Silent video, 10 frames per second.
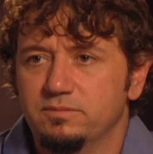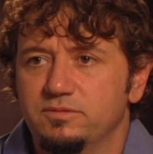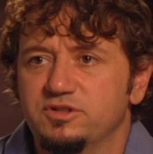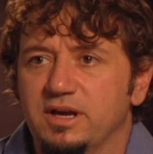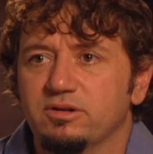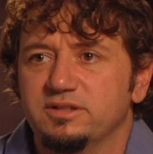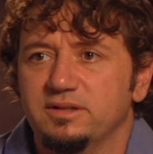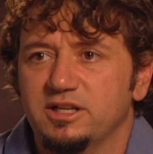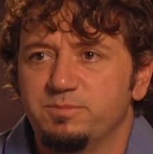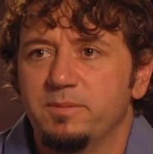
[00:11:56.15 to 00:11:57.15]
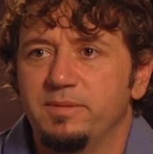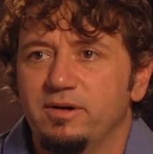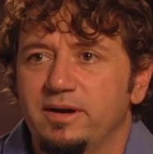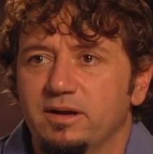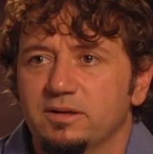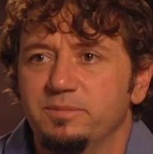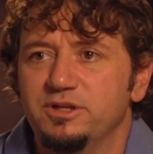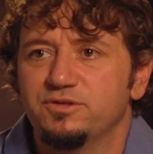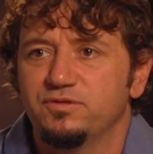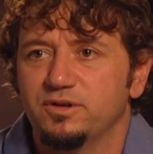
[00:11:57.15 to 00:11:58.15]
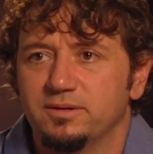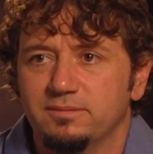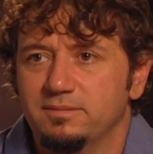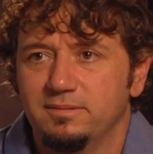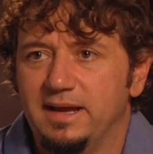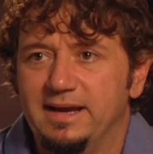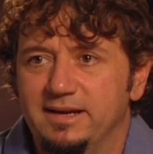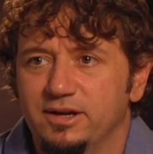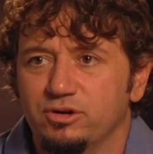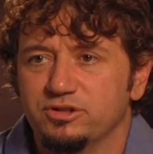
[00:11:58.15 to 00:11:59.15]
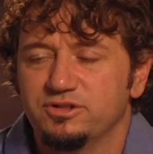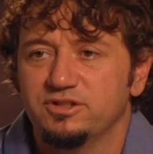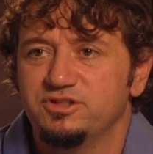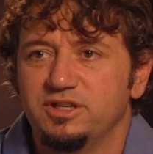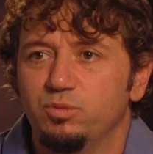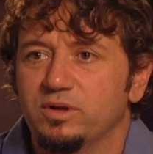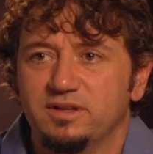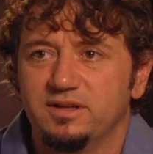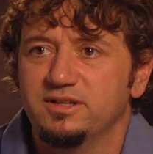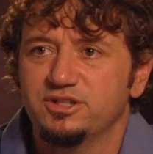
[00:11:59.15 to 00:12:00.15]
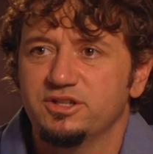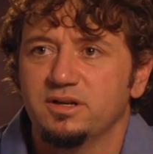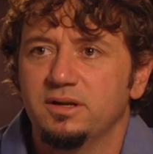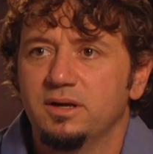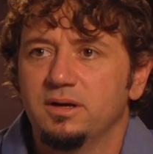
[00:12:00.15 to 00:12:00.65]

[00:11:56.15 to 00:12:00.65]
skeleton that's been buried on the beach for 8 years to see what the condition